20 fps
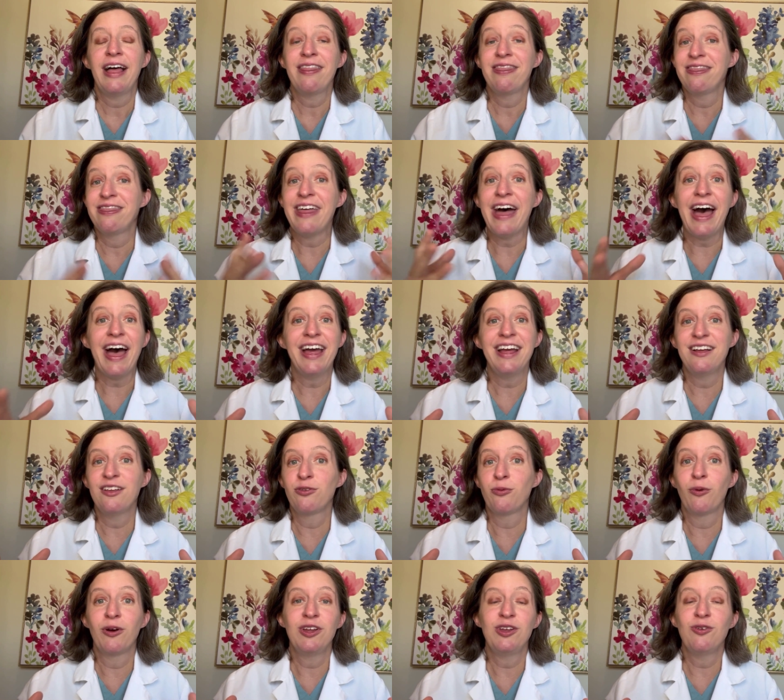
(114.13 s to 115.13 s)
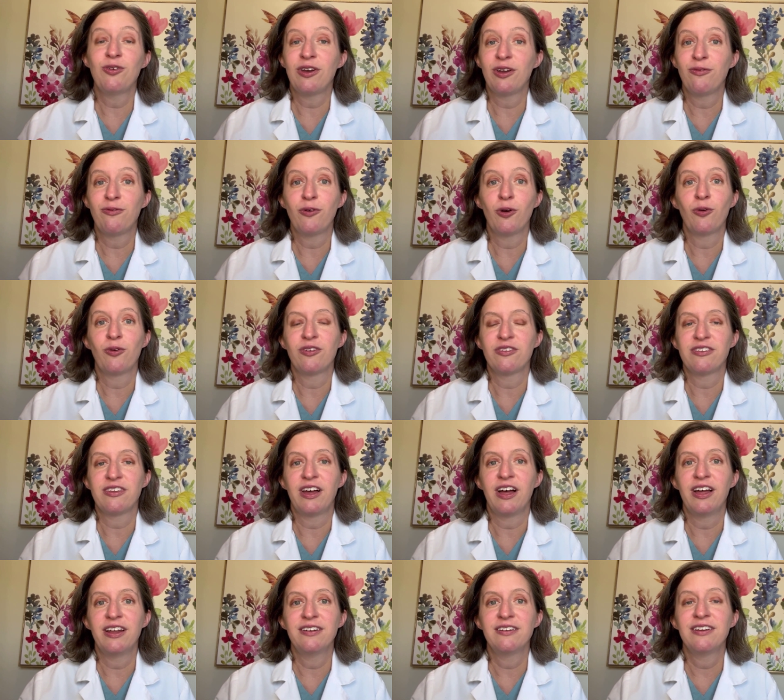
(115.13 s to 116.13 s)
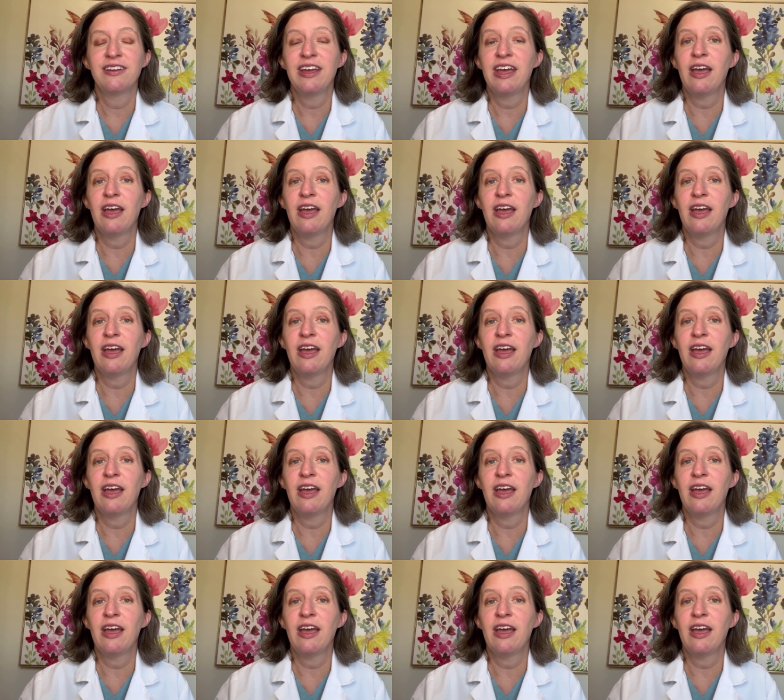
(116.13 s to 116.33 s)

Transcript: that is what you can focus on.